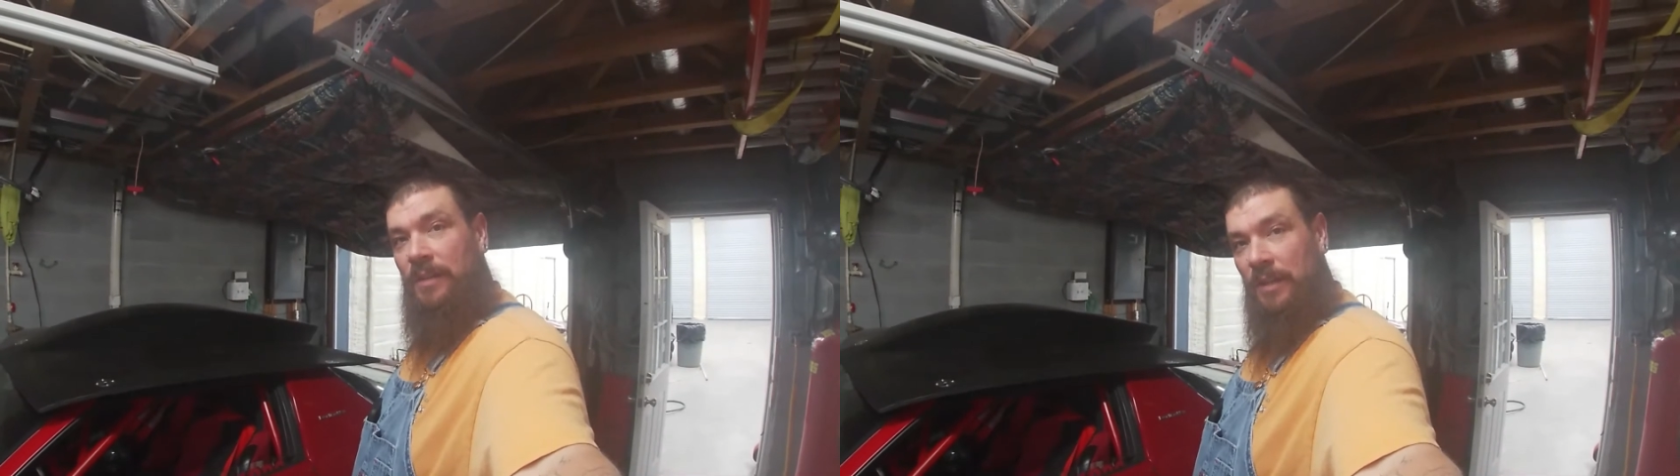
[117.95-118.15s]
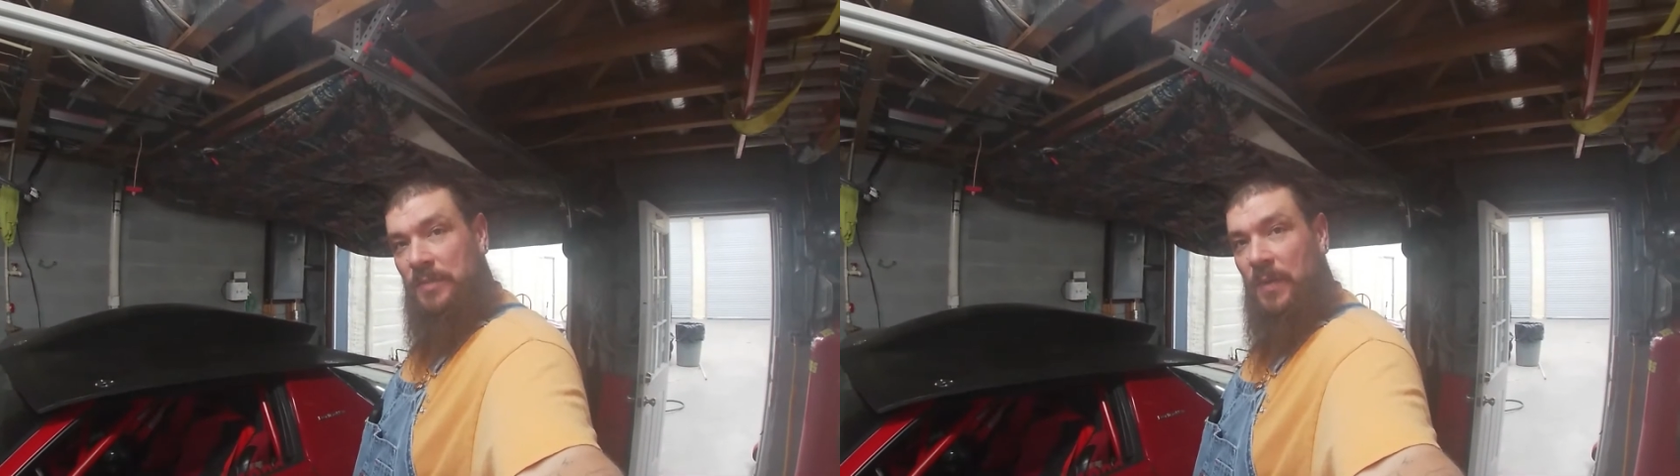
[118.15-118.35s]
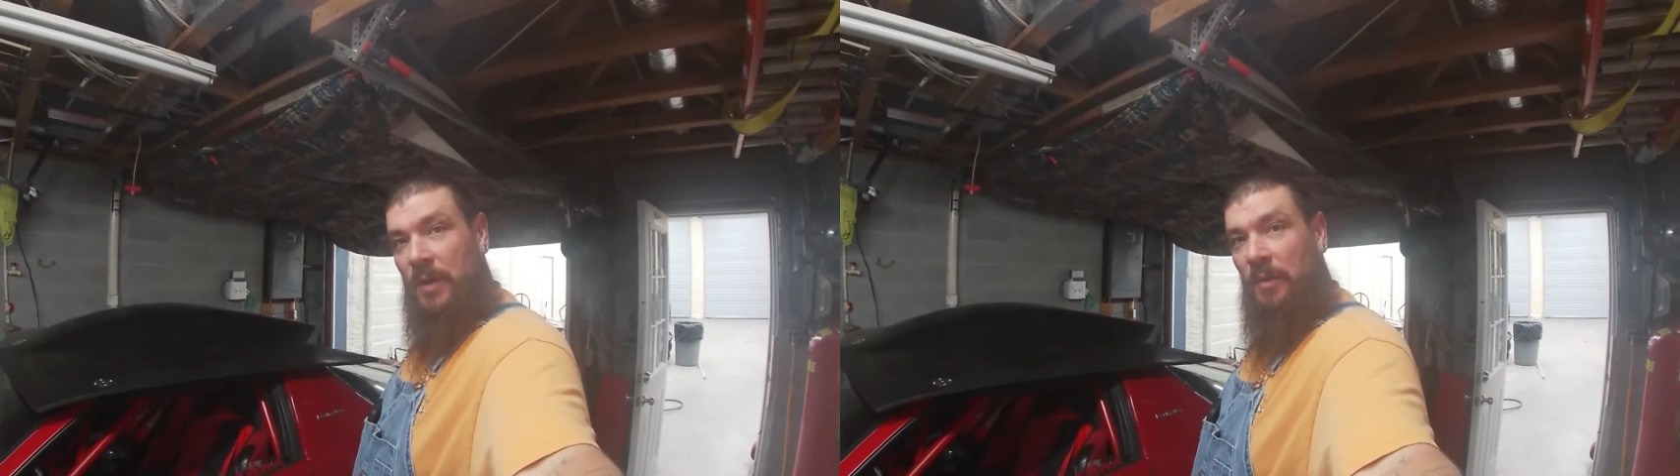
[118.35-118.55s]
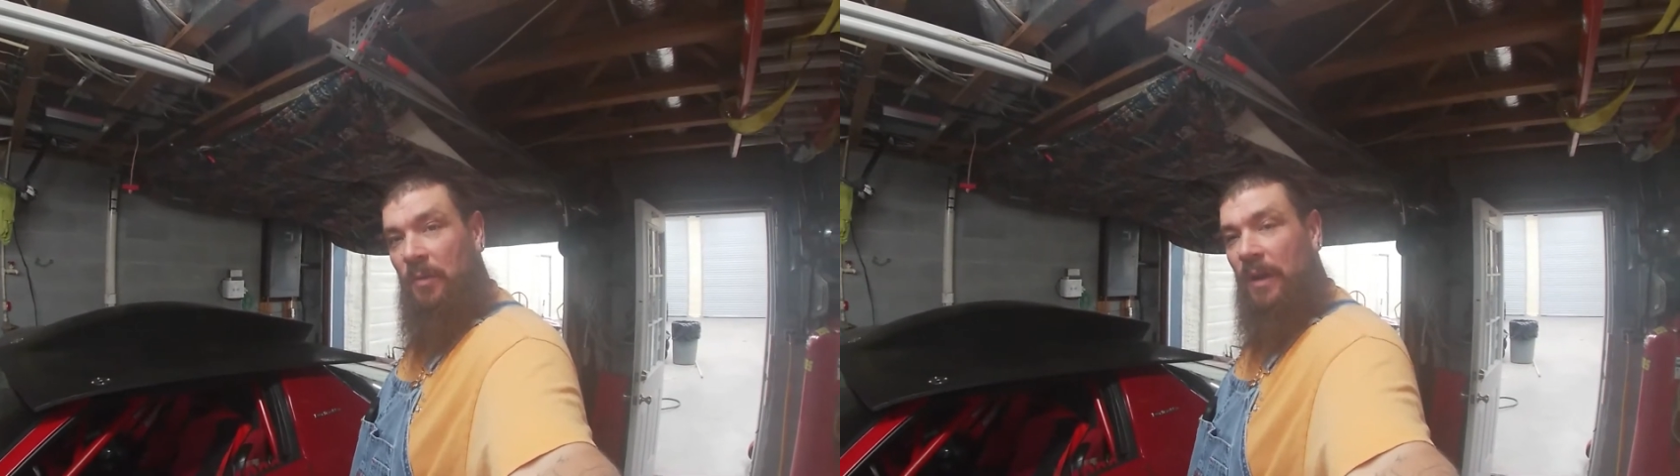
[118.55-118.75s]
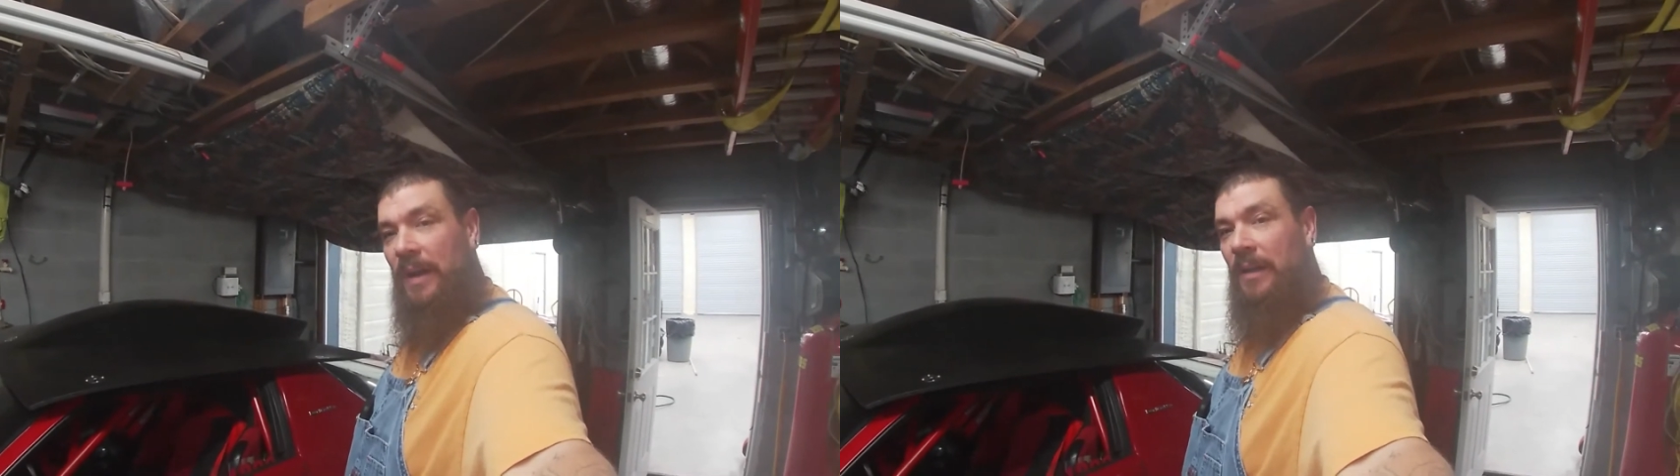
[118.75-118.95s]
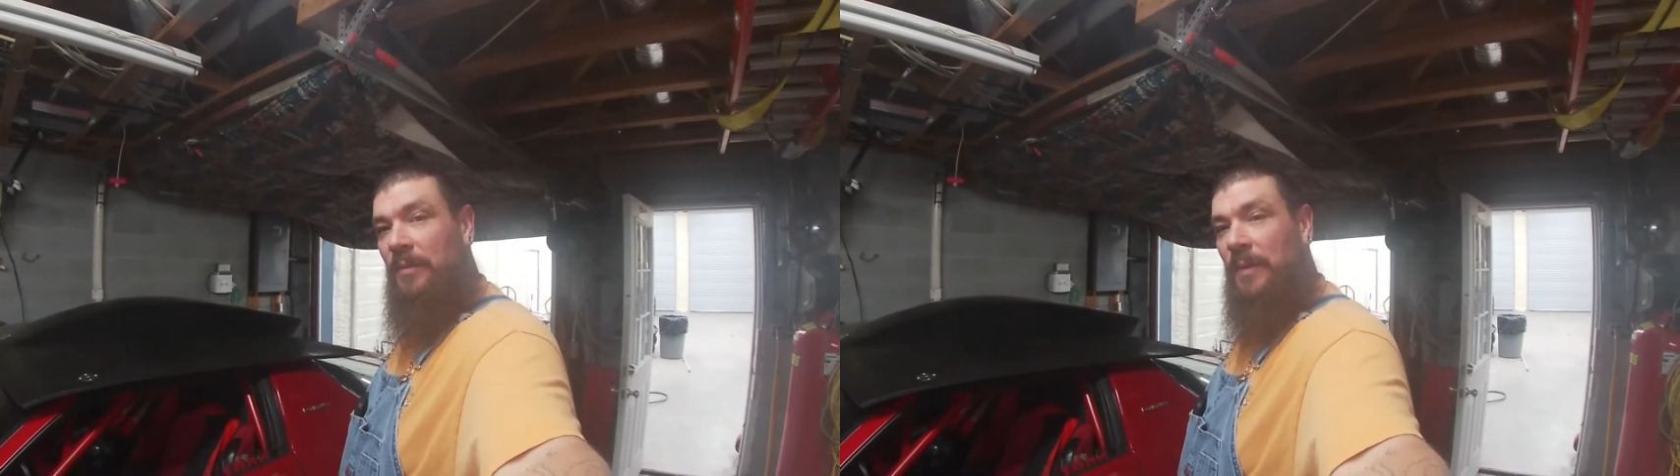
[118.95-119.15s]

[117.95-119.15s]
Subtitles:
clutch pedal around,